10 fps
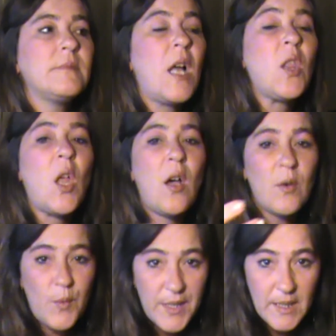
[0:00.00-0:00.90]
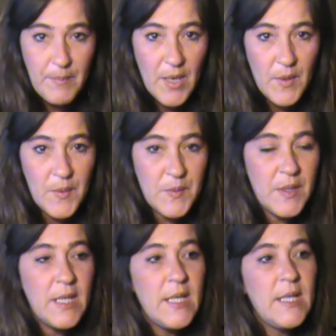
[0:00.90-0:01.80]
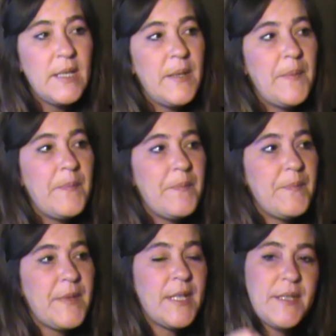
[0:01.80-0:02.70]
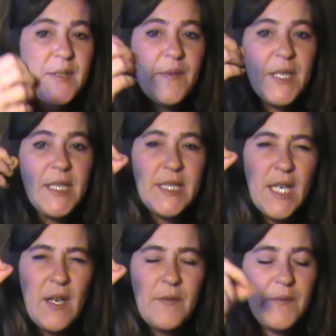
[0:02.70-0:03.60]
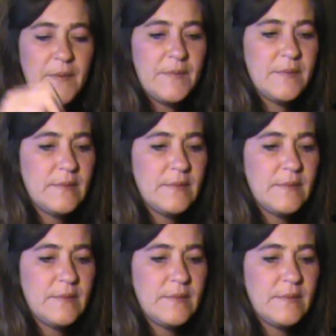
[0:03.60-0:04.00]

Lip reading: along with the bone, there are these very tough,